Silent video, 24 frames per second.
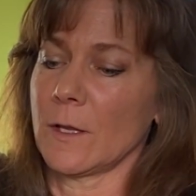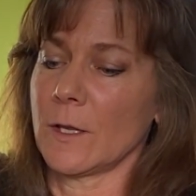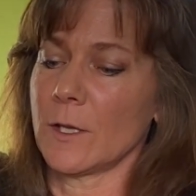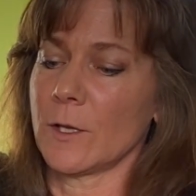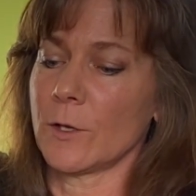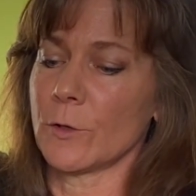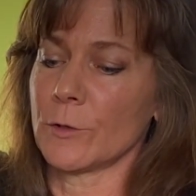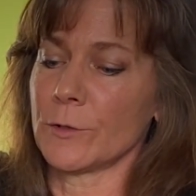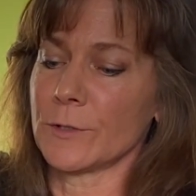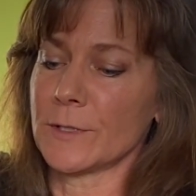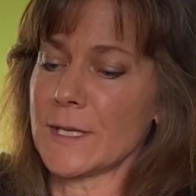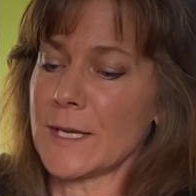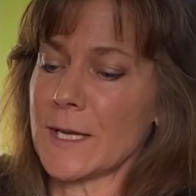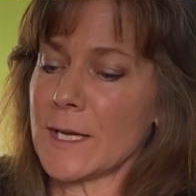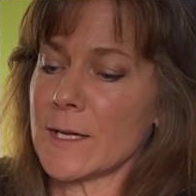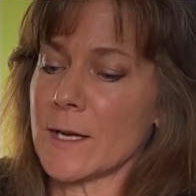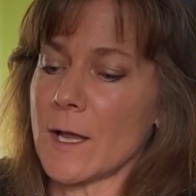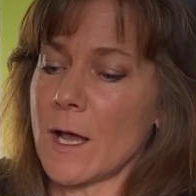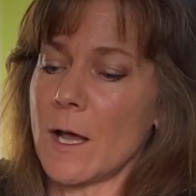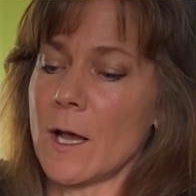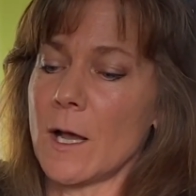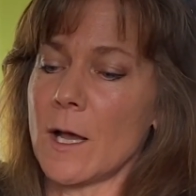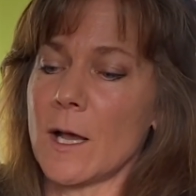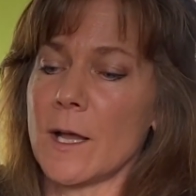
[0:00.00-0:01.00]
You'll need
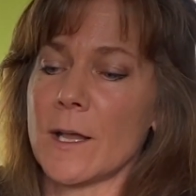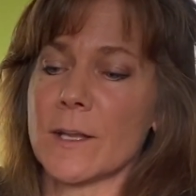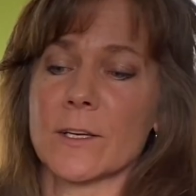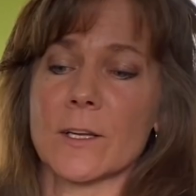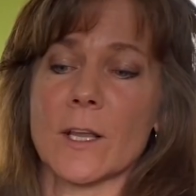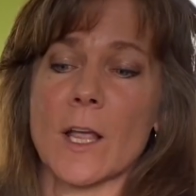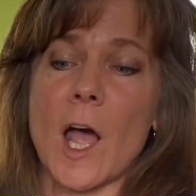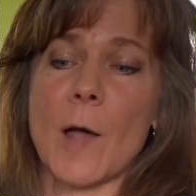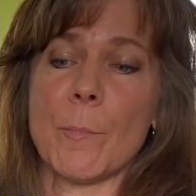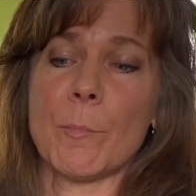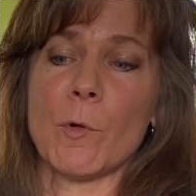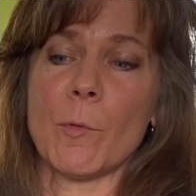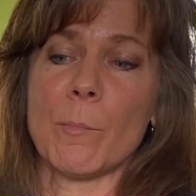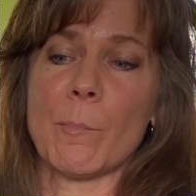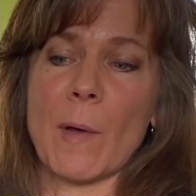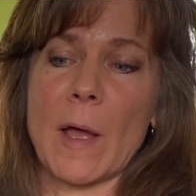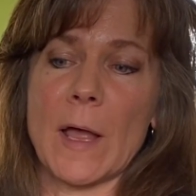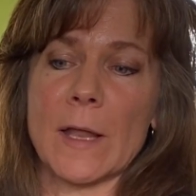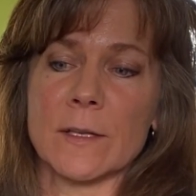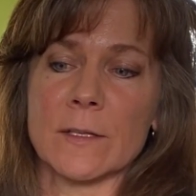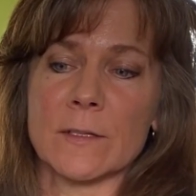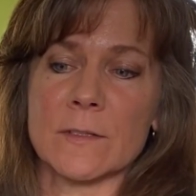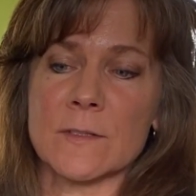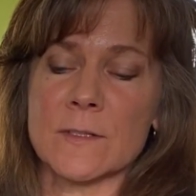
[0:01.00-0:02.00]
a couple
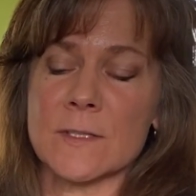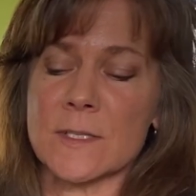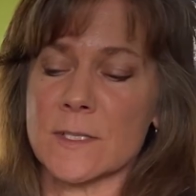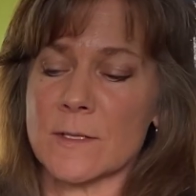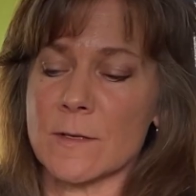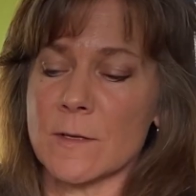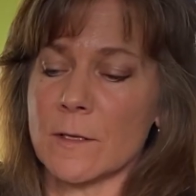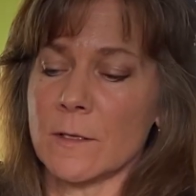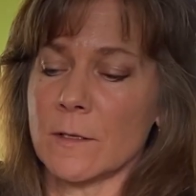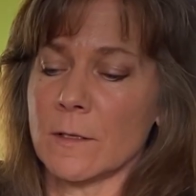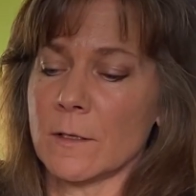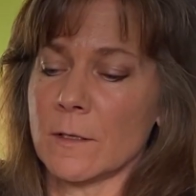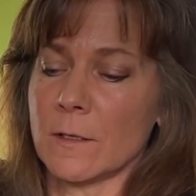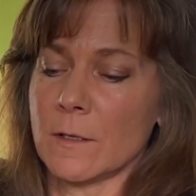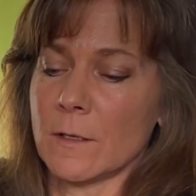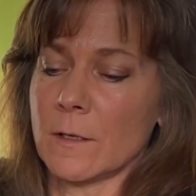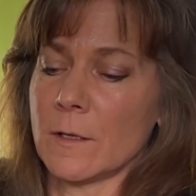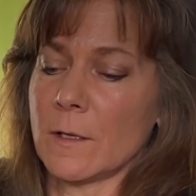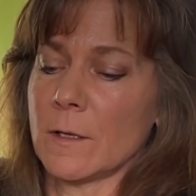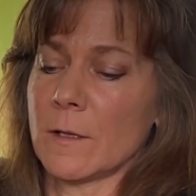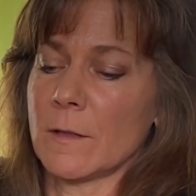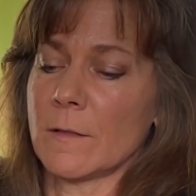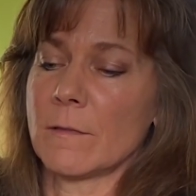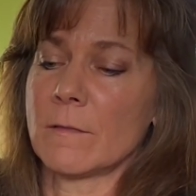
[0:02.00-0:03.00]
buttons.
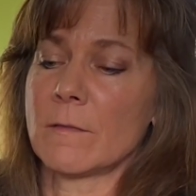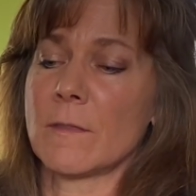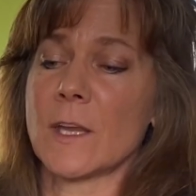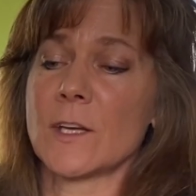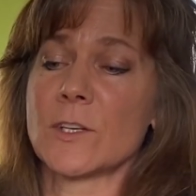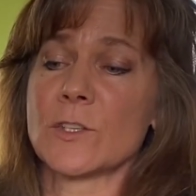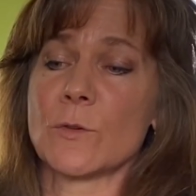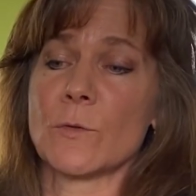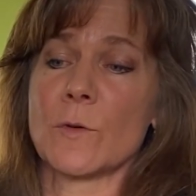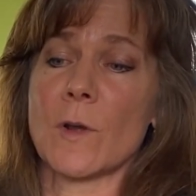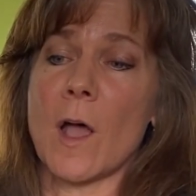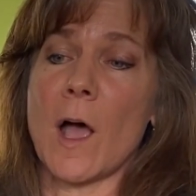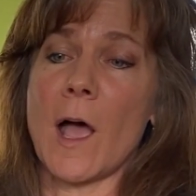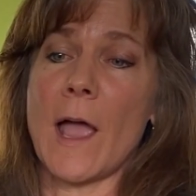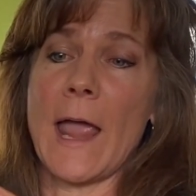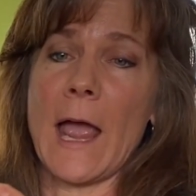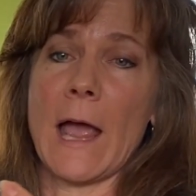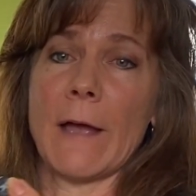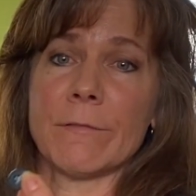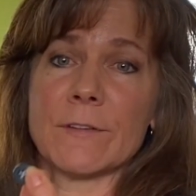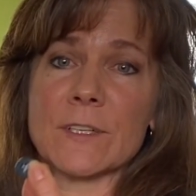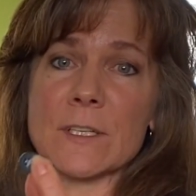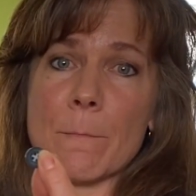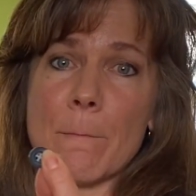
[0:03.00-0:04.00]
They do not
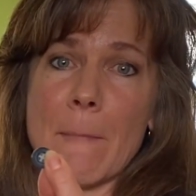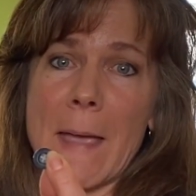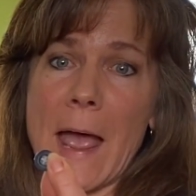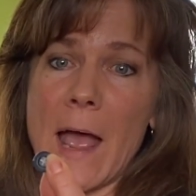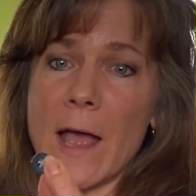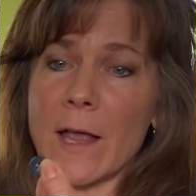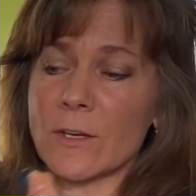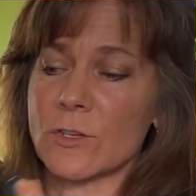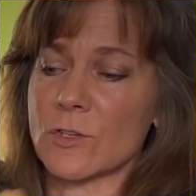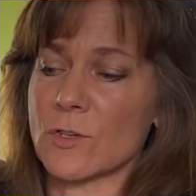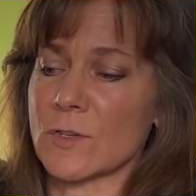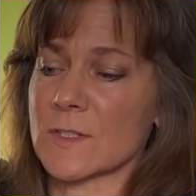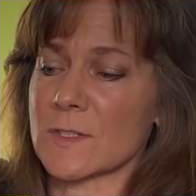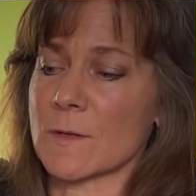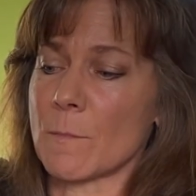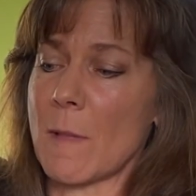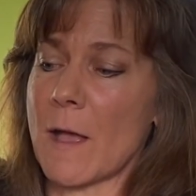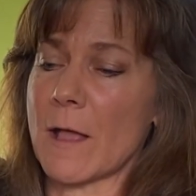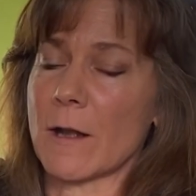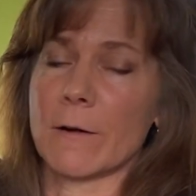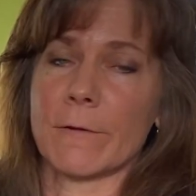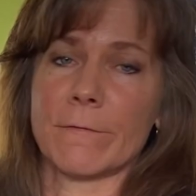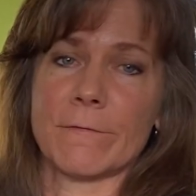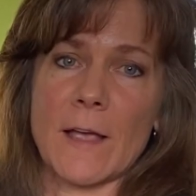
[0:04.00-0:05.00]
have to match. As a
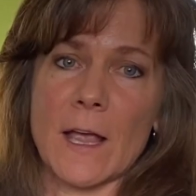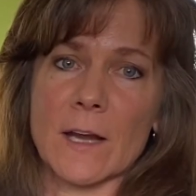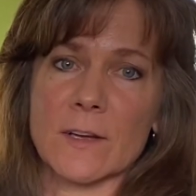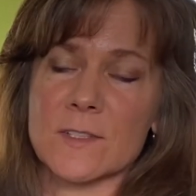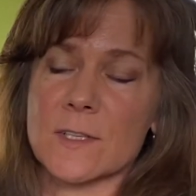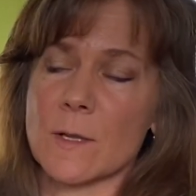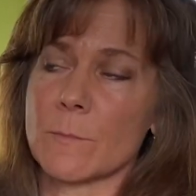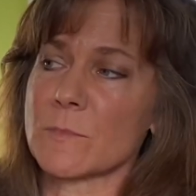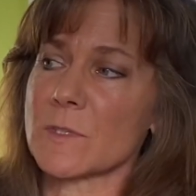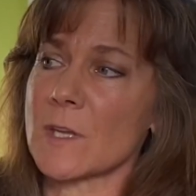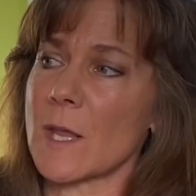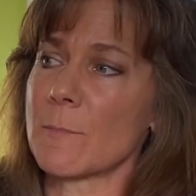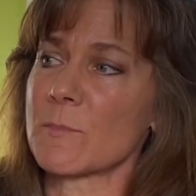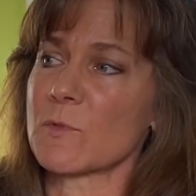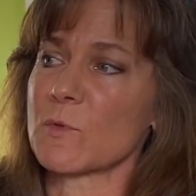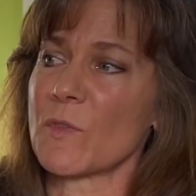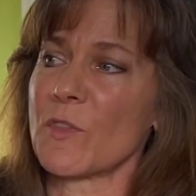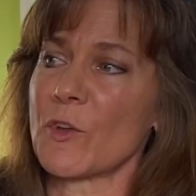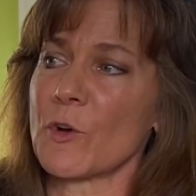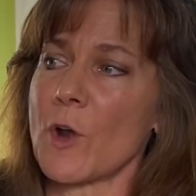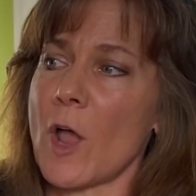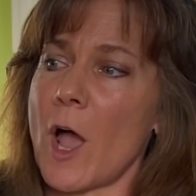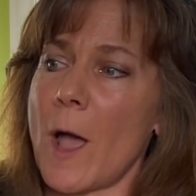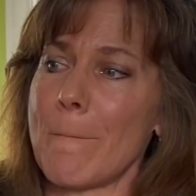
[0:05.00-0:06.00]
matter of fact, sometimes when
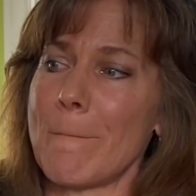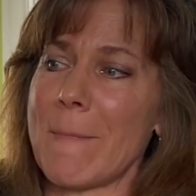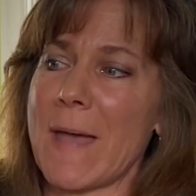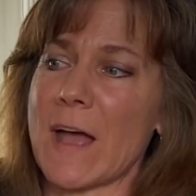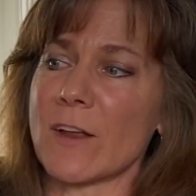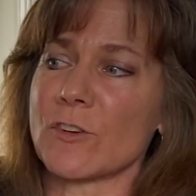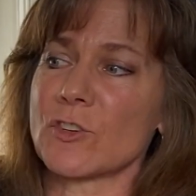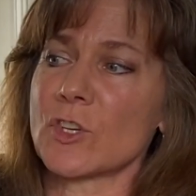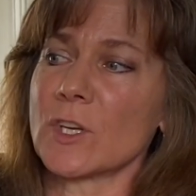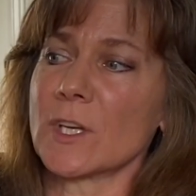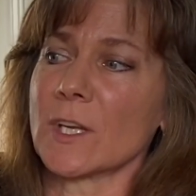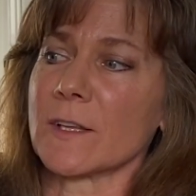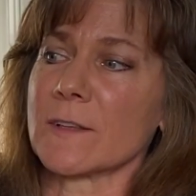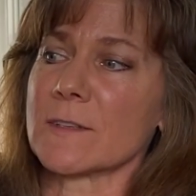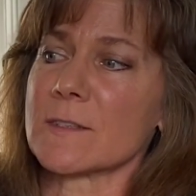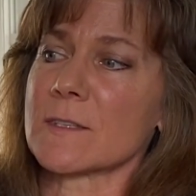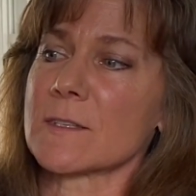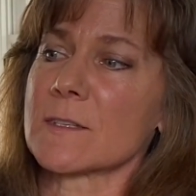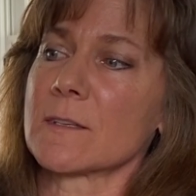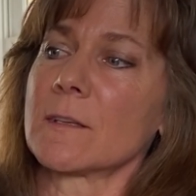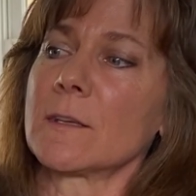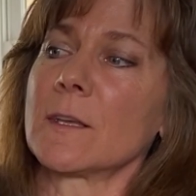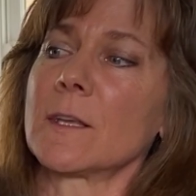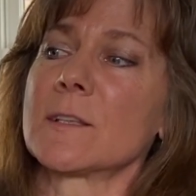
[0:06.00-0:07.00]
they're not matching,
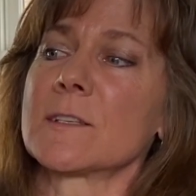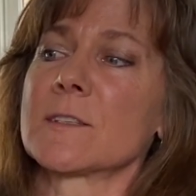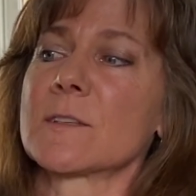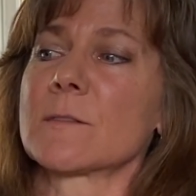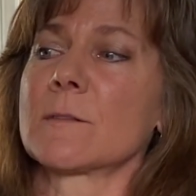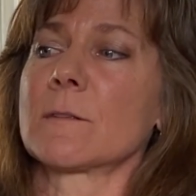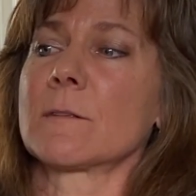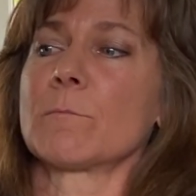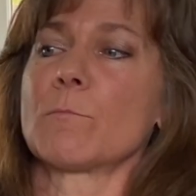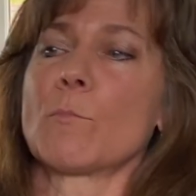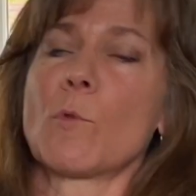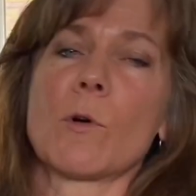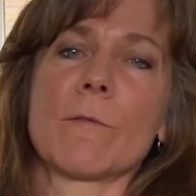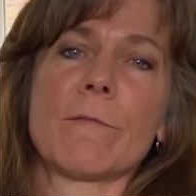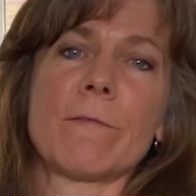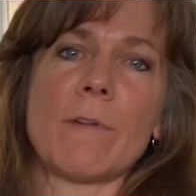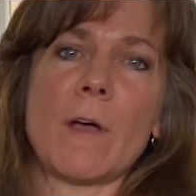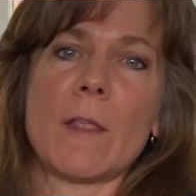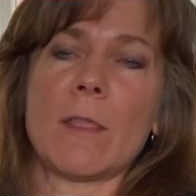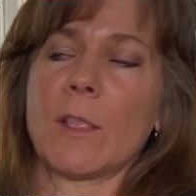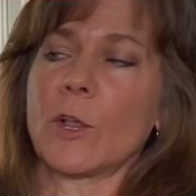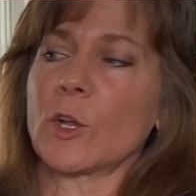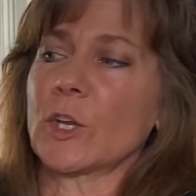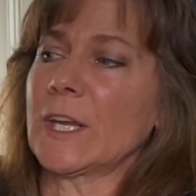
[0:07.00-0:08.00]
it's more
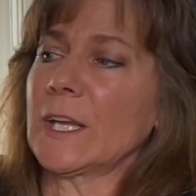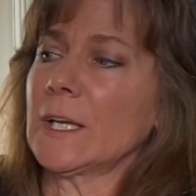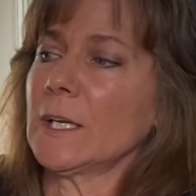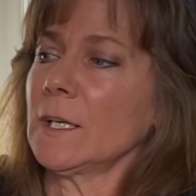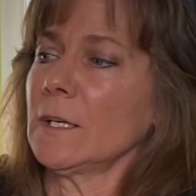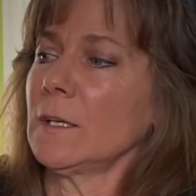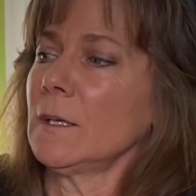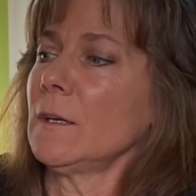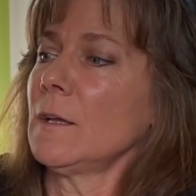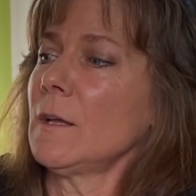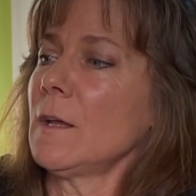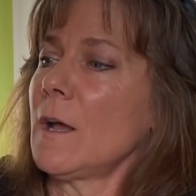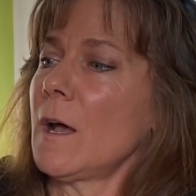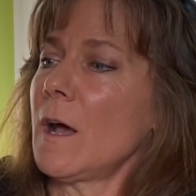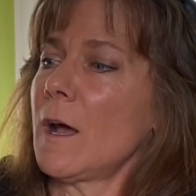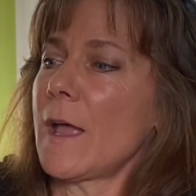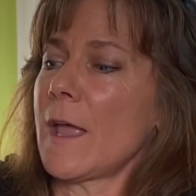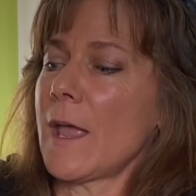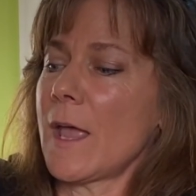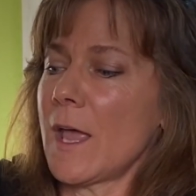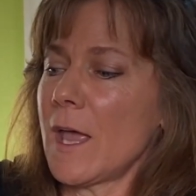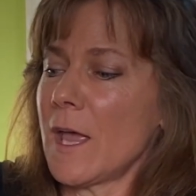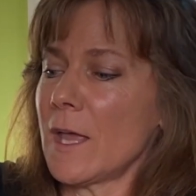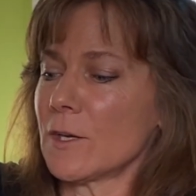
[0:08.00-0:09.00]
fun looking.
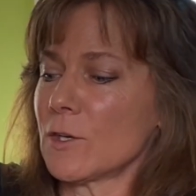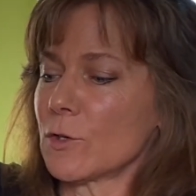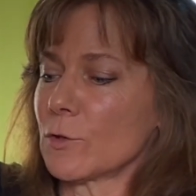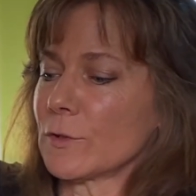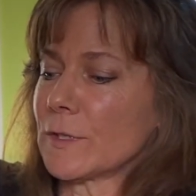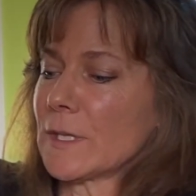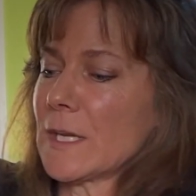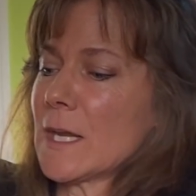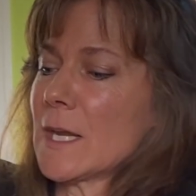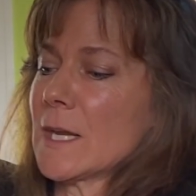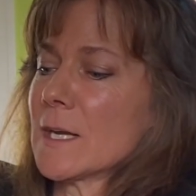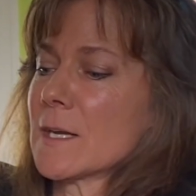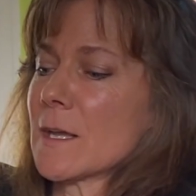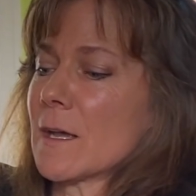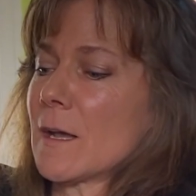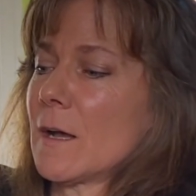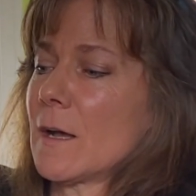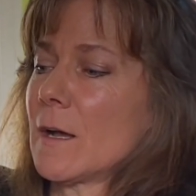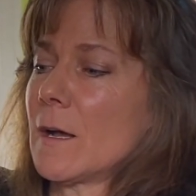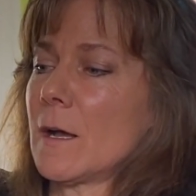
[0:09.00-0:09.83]
And you'll need